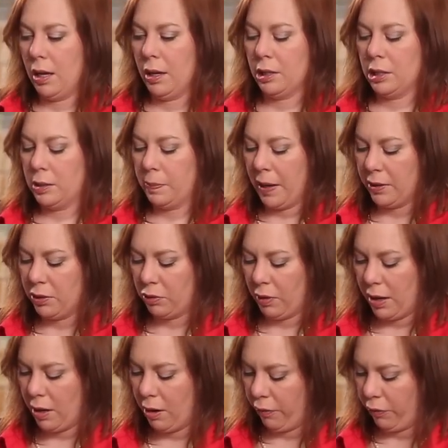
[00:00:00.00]
a space
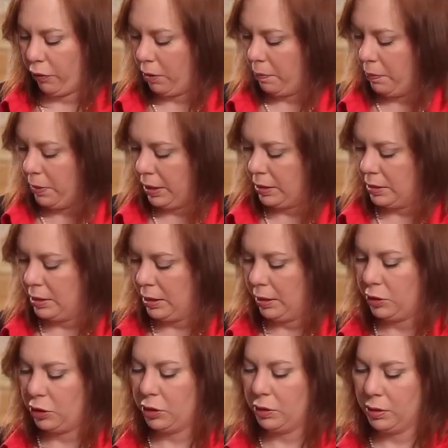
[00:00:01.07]
right here for a big
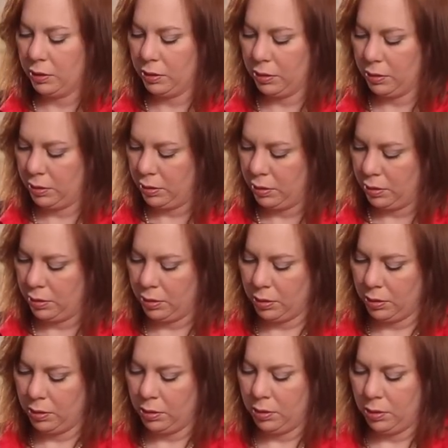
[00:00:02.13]
dish.
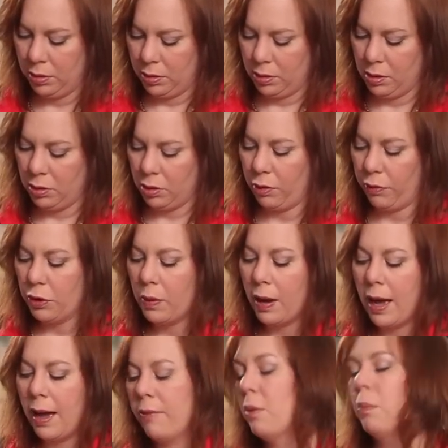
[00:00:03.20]
So if you
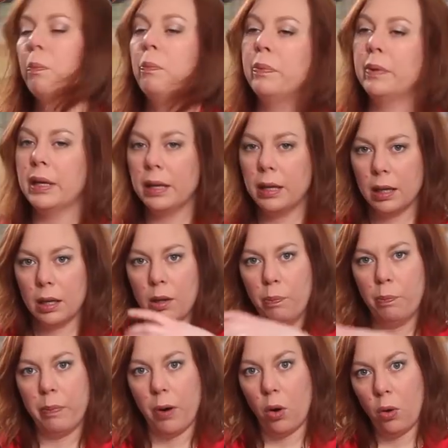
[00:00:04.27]
have a
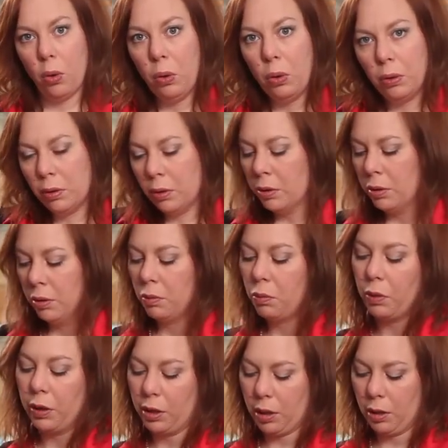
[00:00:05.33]
big bowl
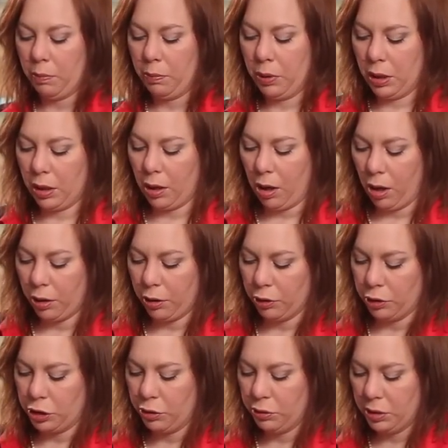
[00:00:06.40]
where you can put all
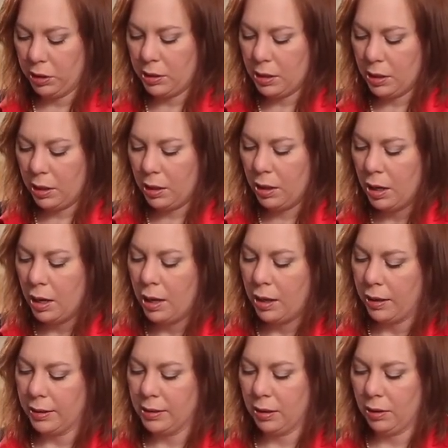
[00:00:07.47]
your juices in,
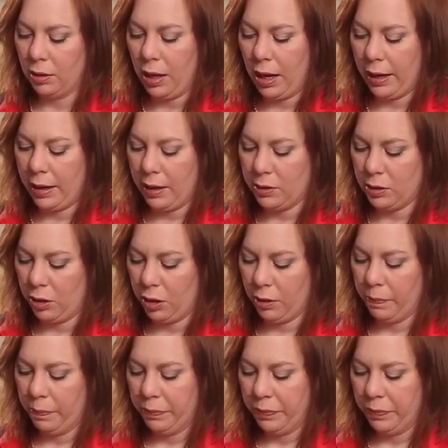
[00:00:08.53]
that's a lot easier.